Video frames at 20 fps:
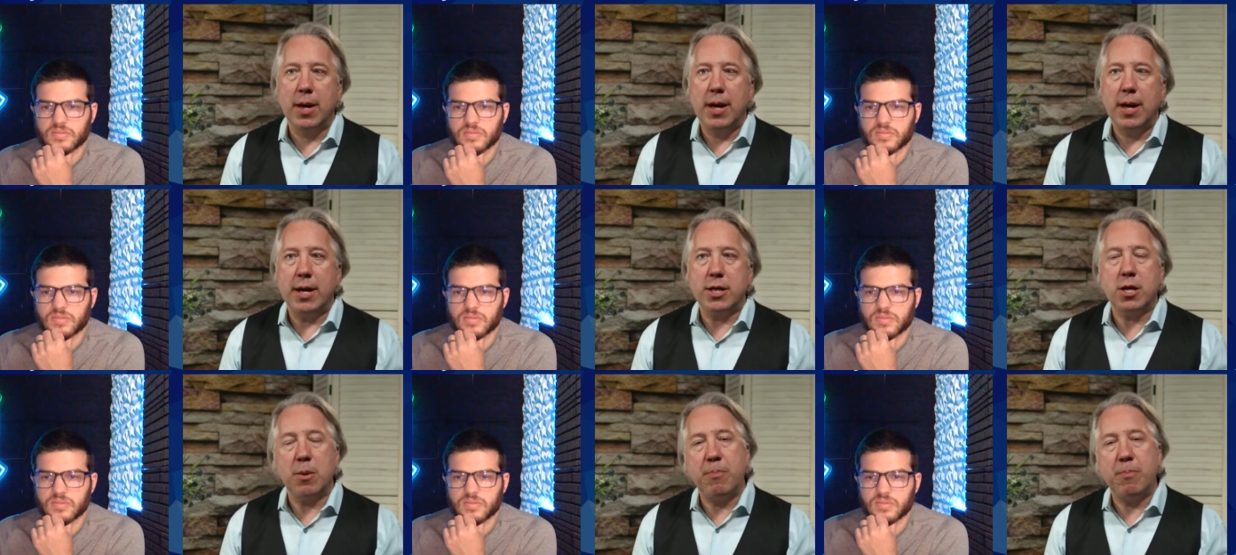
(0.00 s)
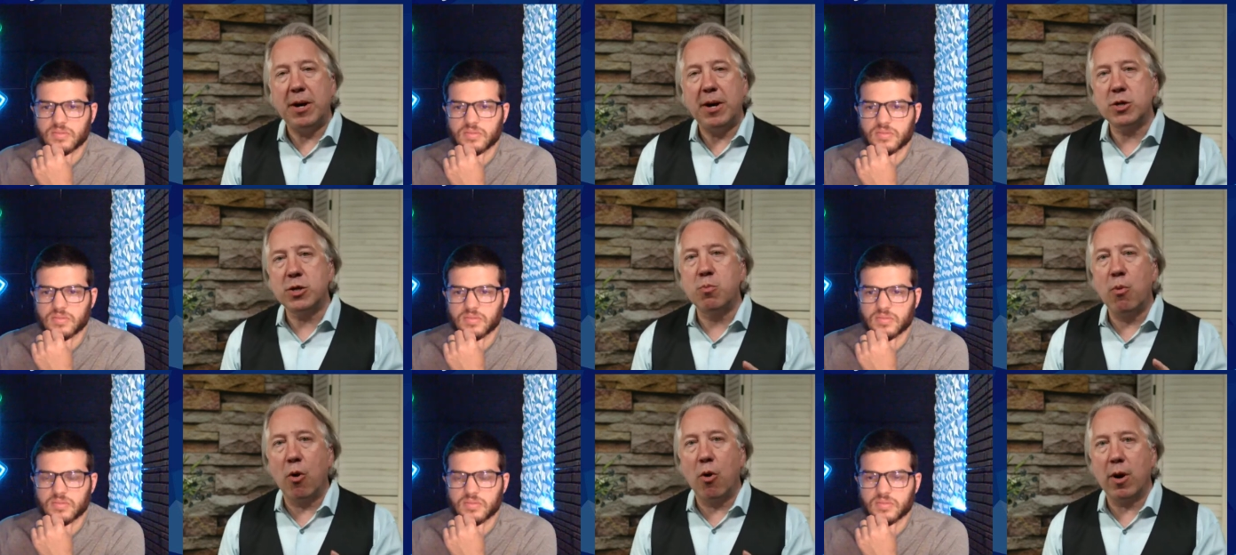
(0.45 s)
Speaker 1: It
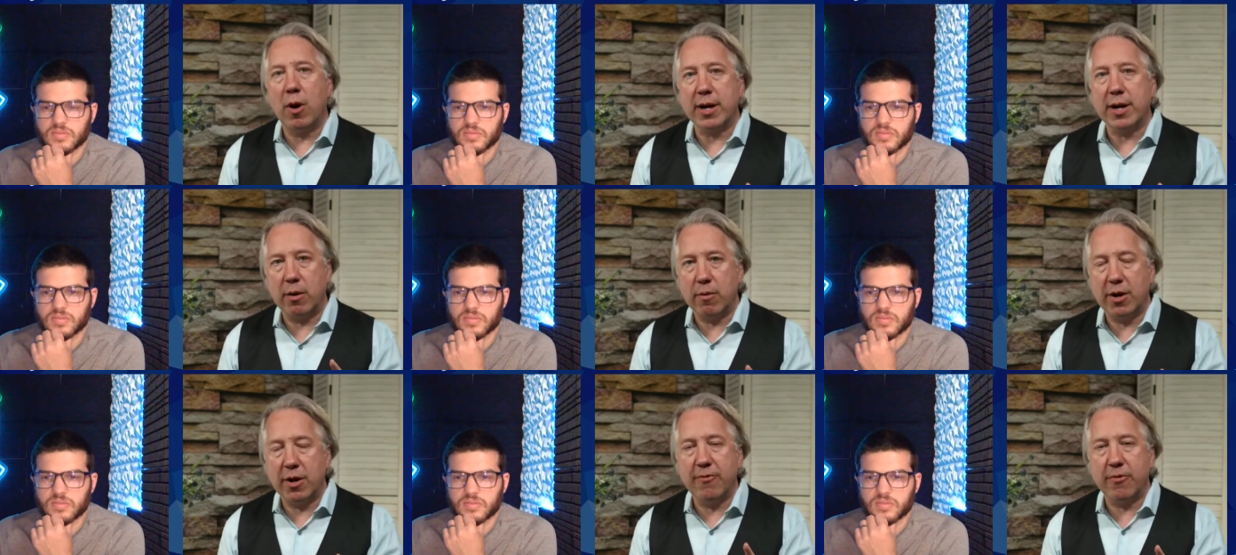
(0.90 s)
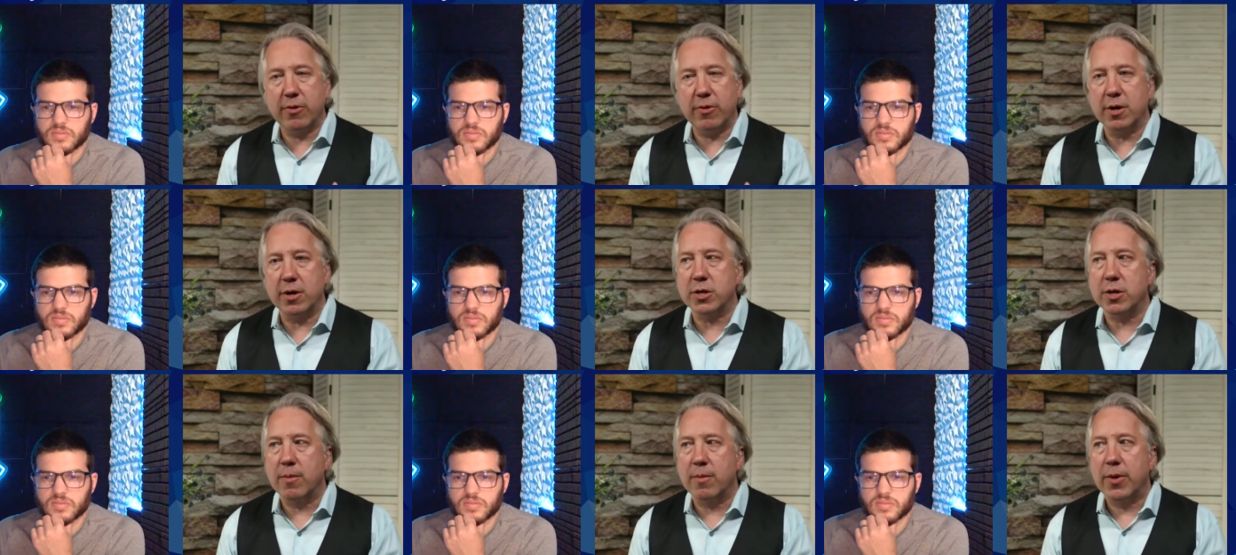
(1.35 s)
depends more on, get ready for
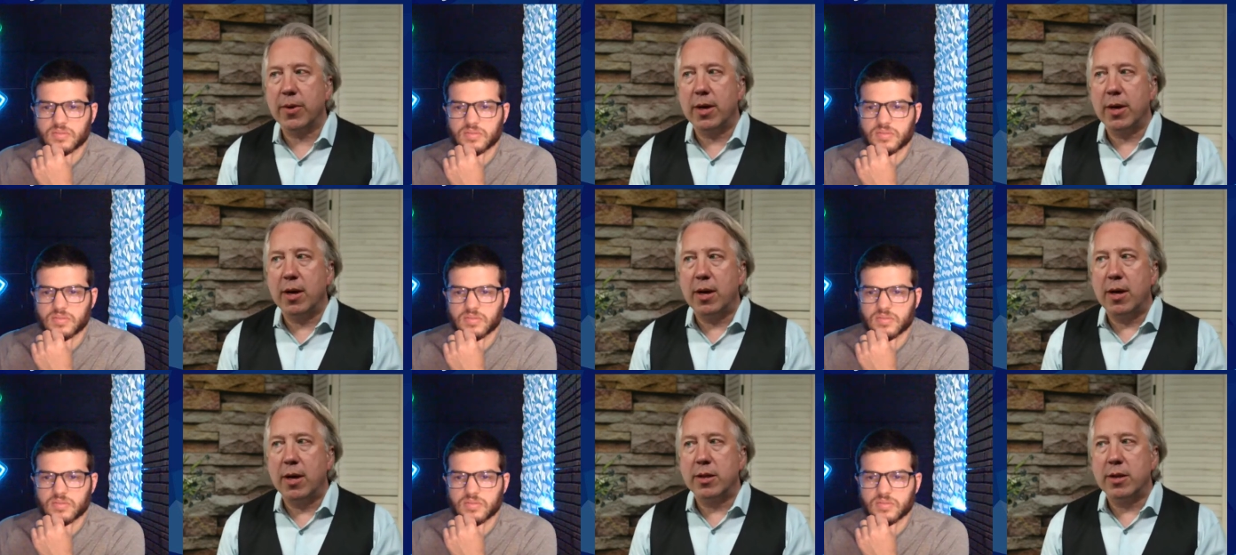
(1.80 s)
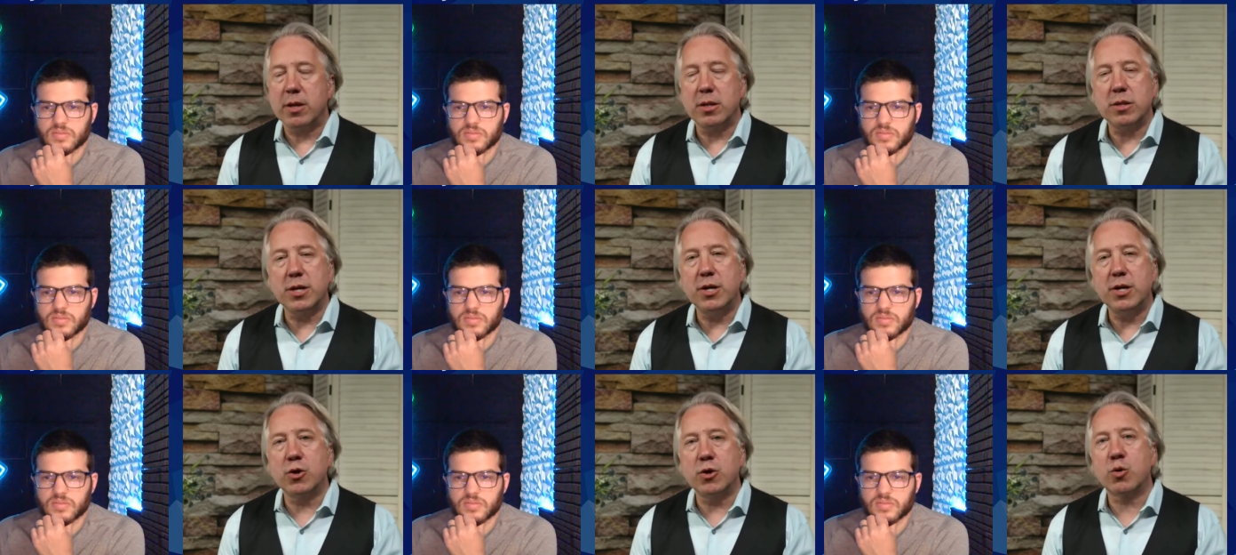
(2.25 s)
this, the
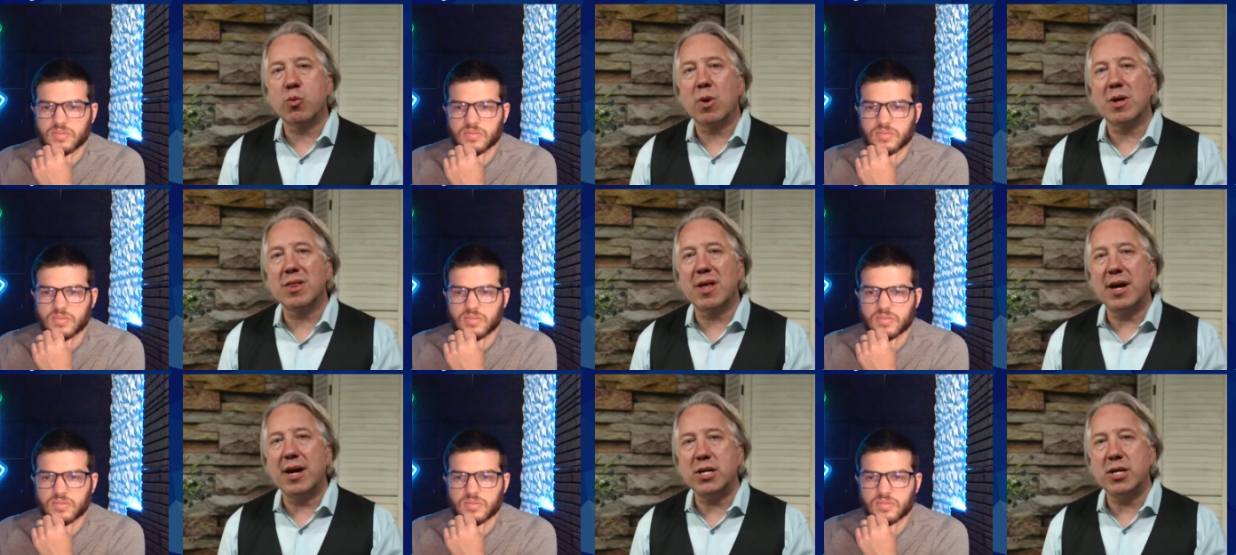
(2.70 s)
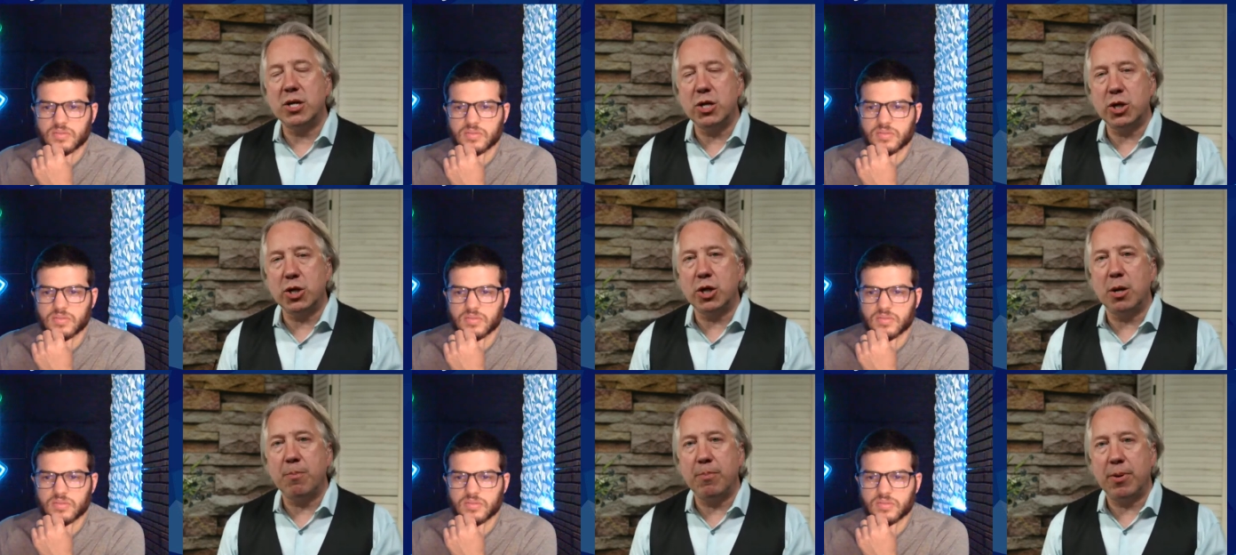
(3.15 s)
leader's
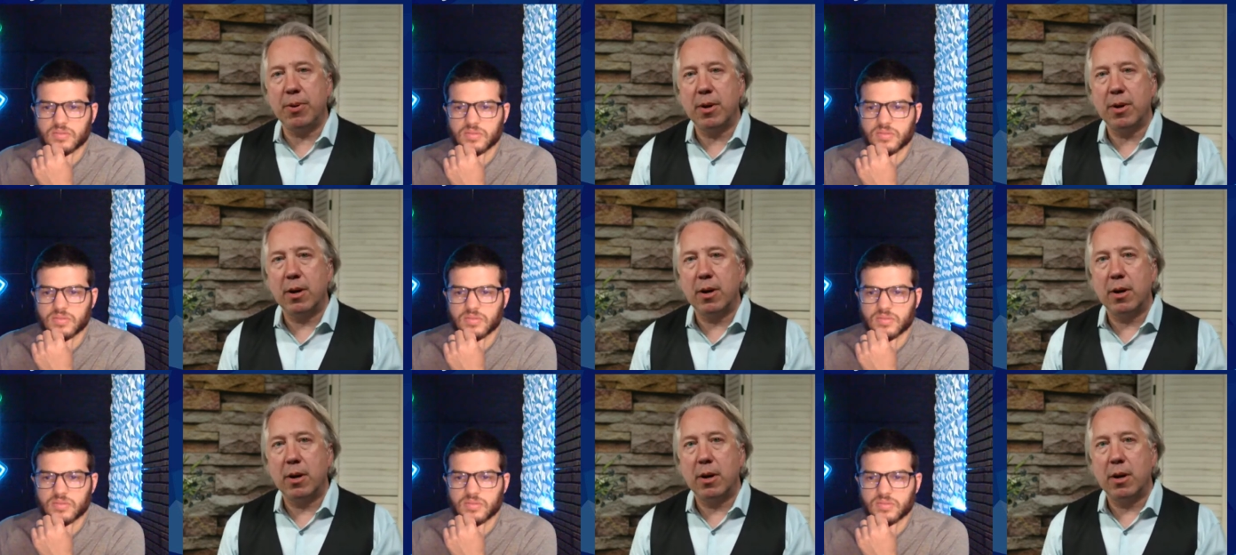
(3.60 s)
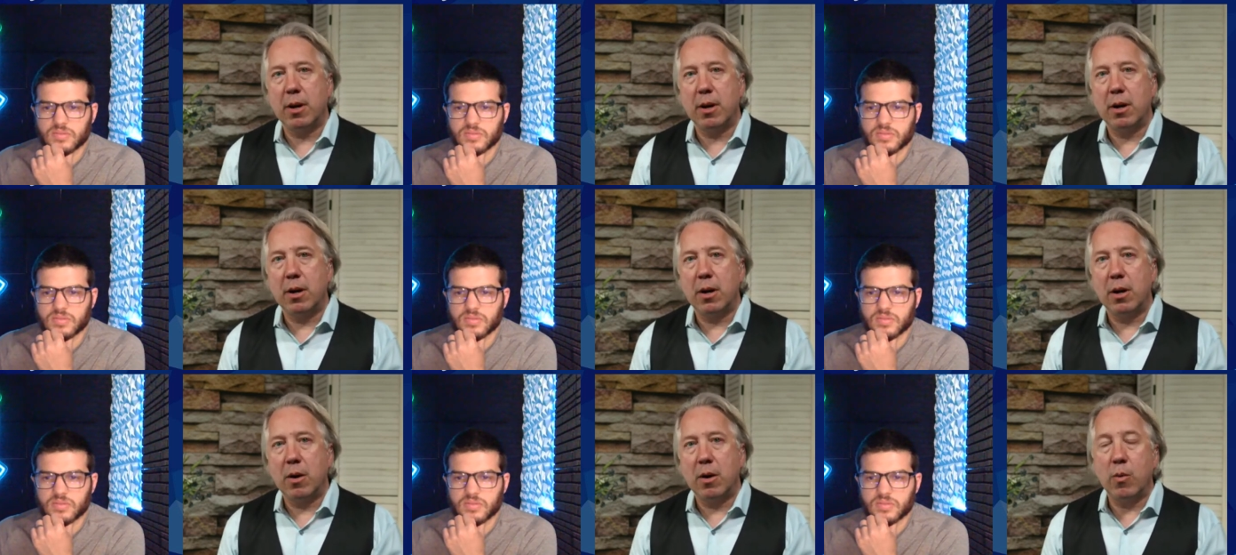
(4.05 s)
relationship
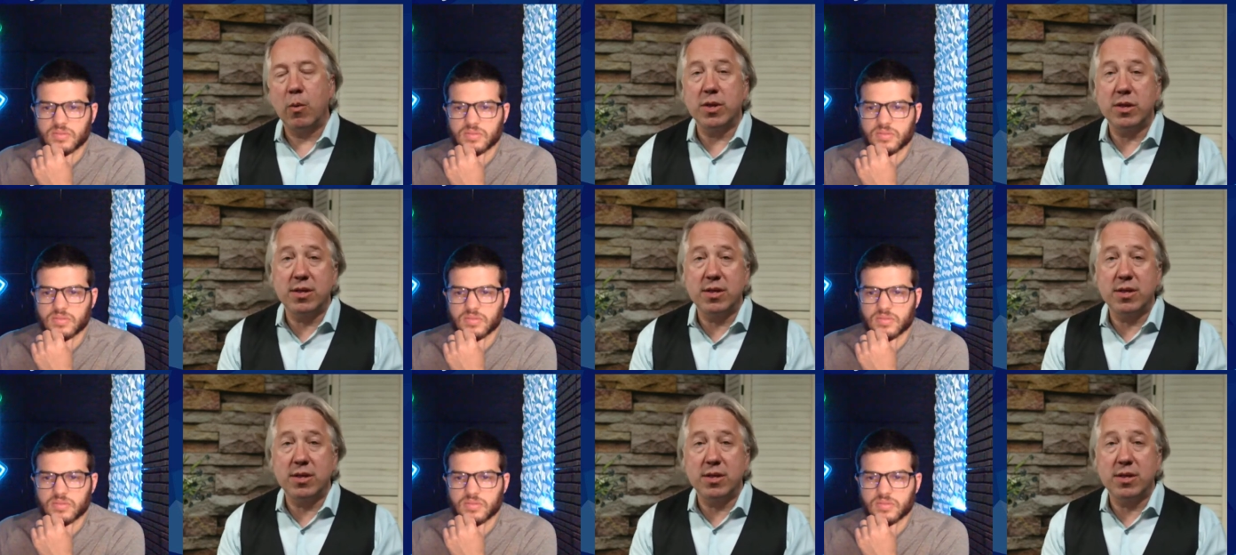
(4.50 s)
with